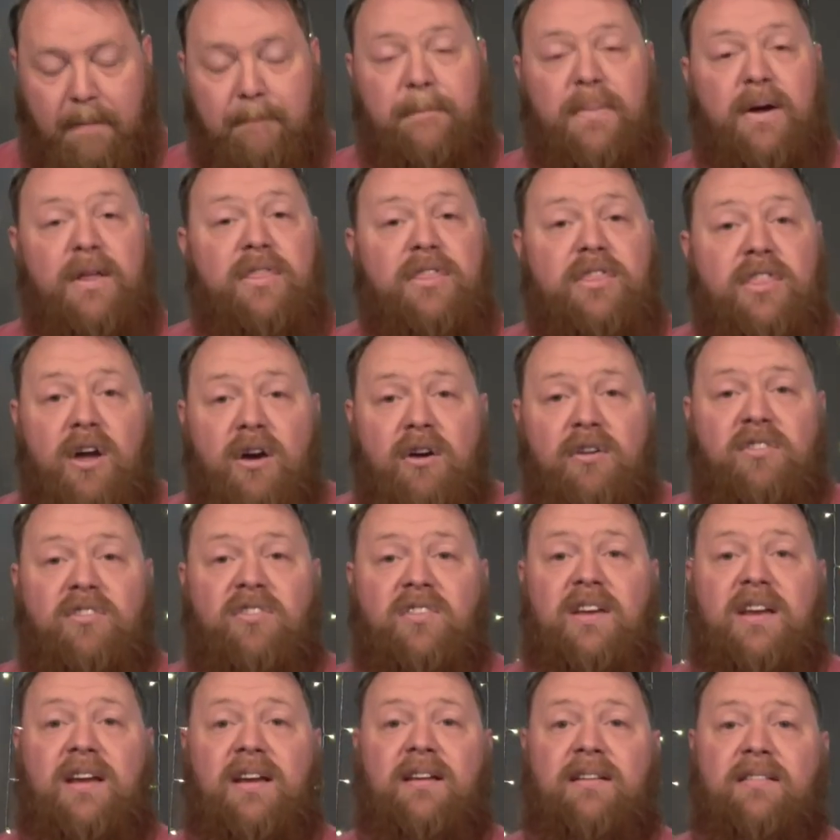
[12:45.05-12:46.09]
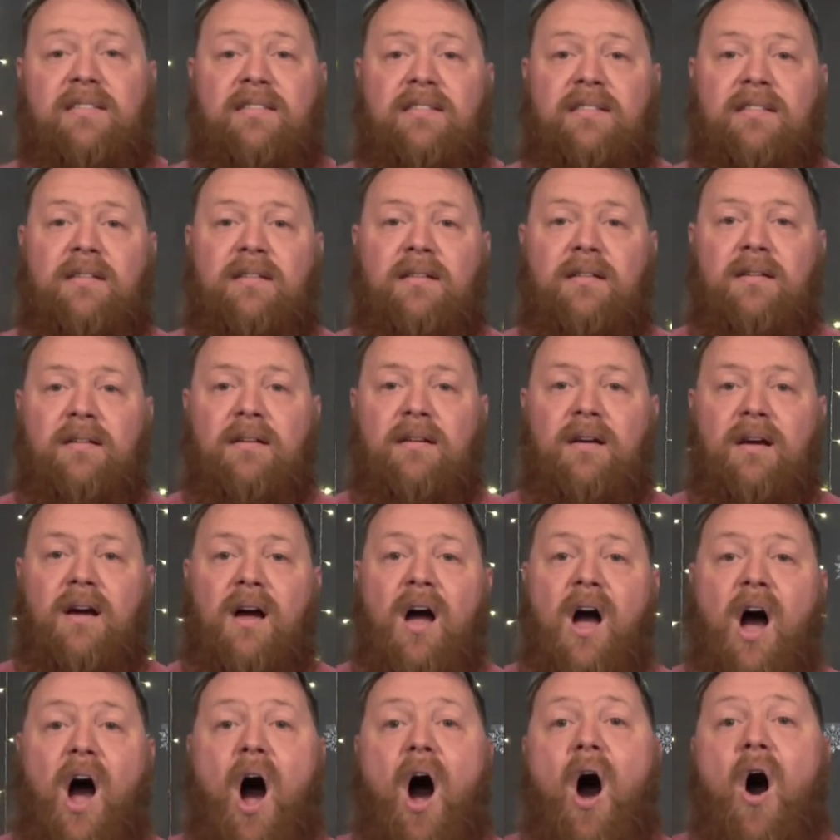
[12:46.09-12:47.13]
But those things
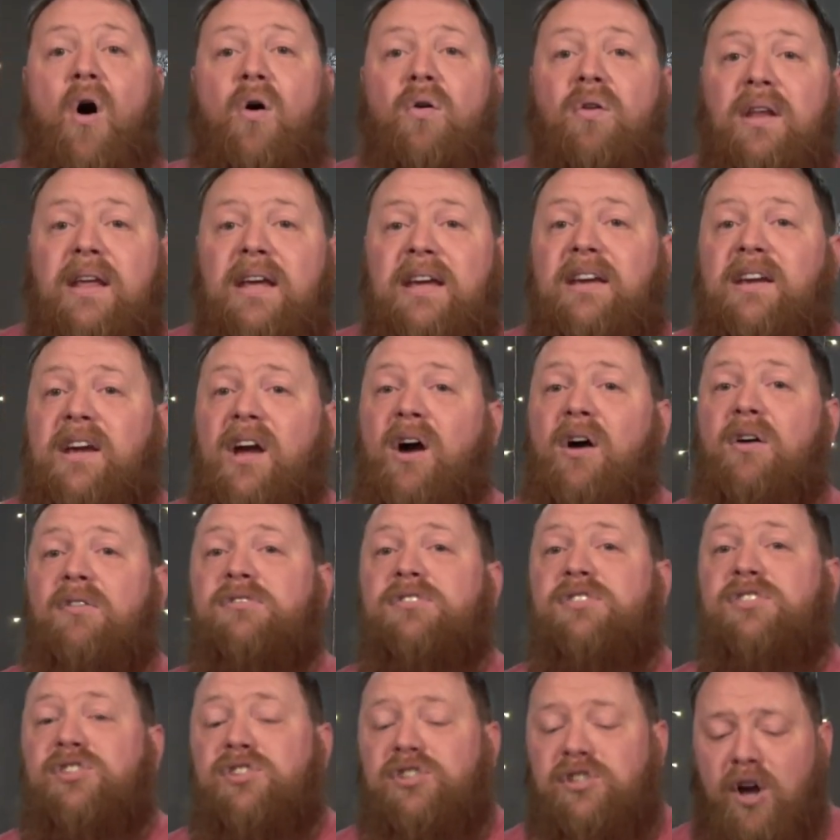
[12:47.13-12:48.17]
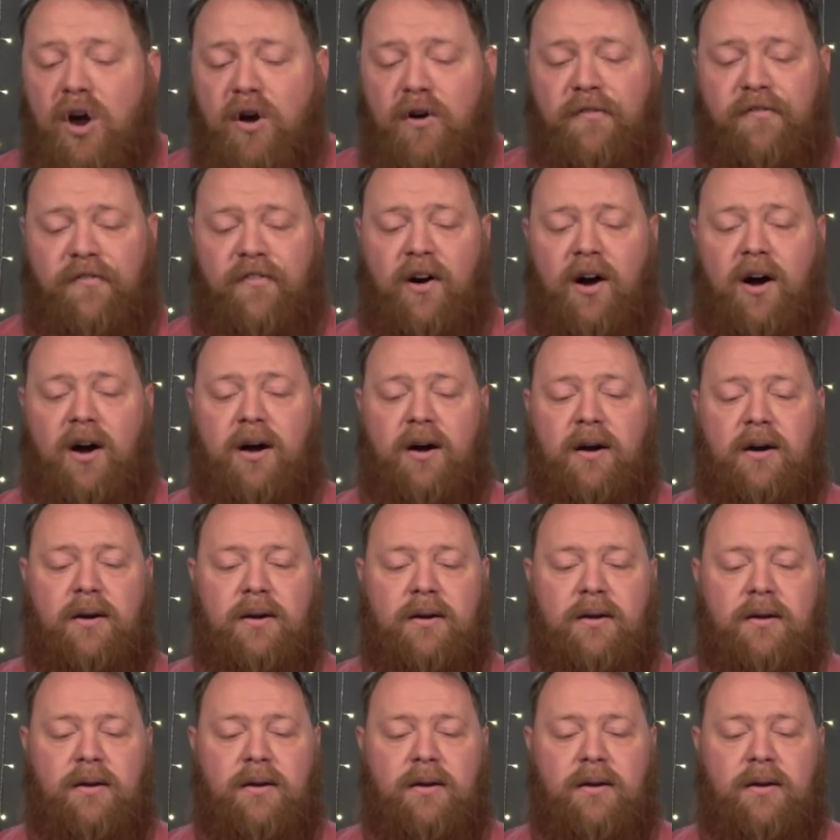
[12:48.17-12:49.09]
only go so far.